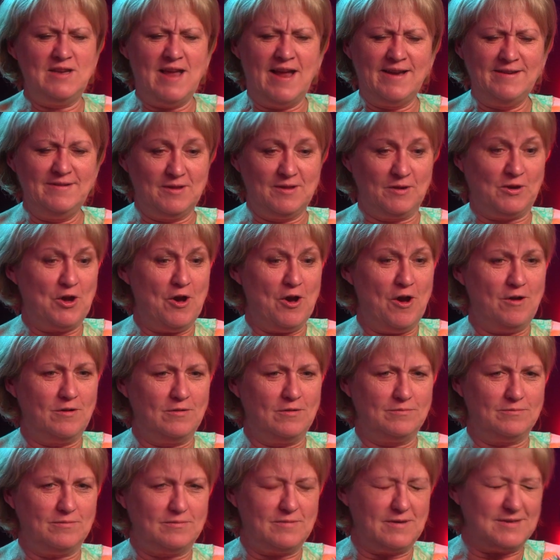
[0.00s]
And the
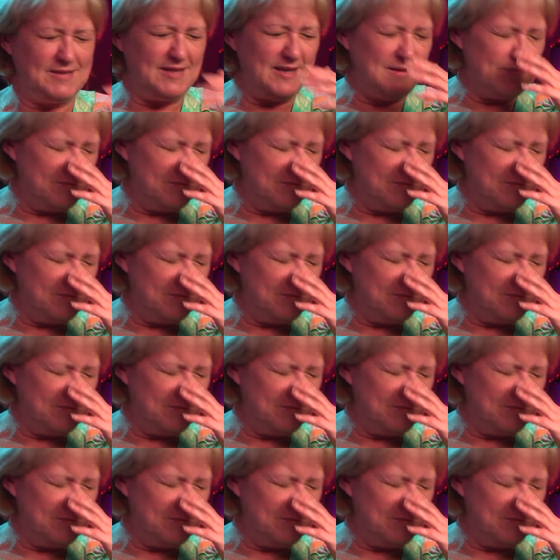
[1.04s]
girl, I think it